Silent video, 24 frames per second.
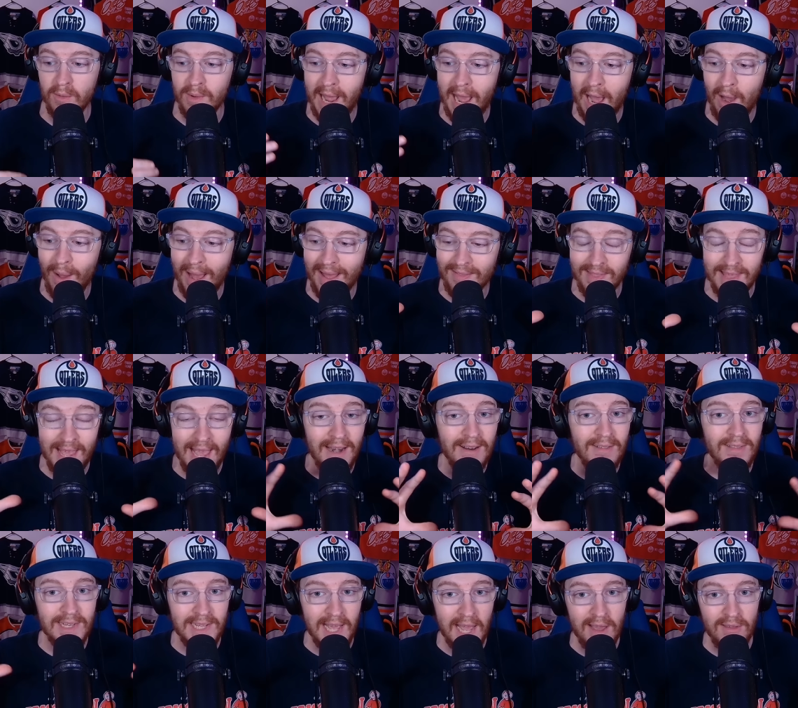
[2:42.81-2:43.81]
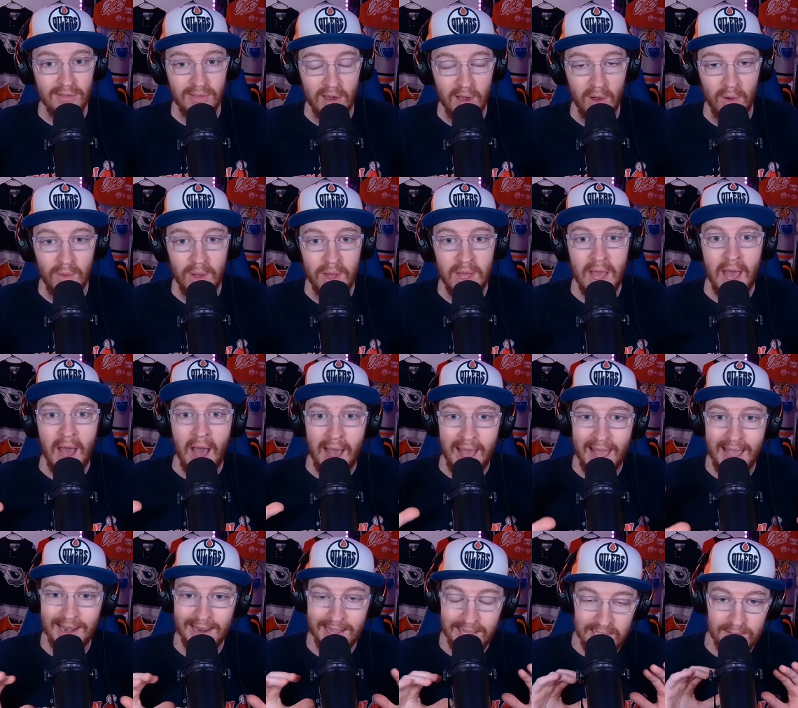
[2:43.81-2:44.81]
Now, at the end of the day, though,
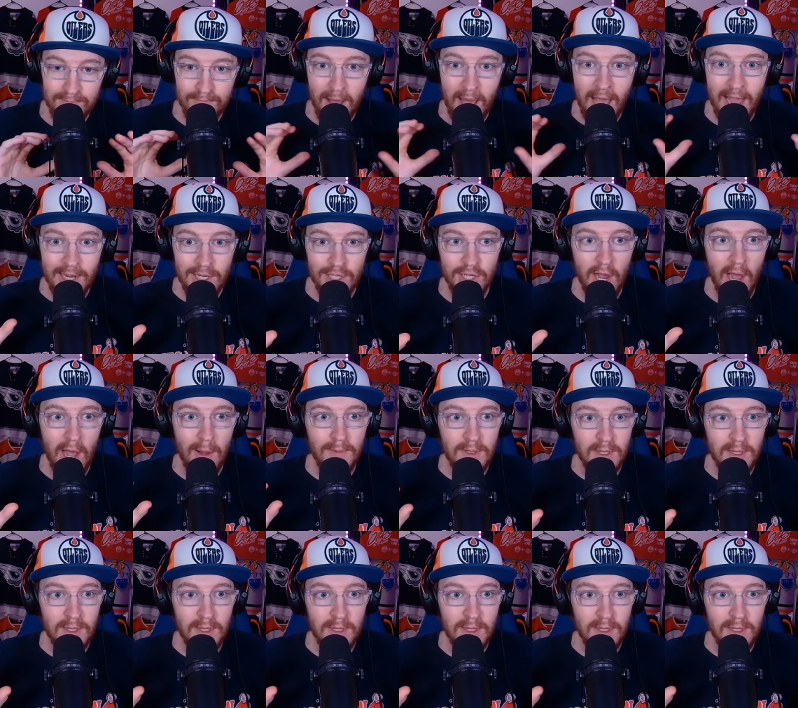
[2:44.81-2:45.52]
it is my job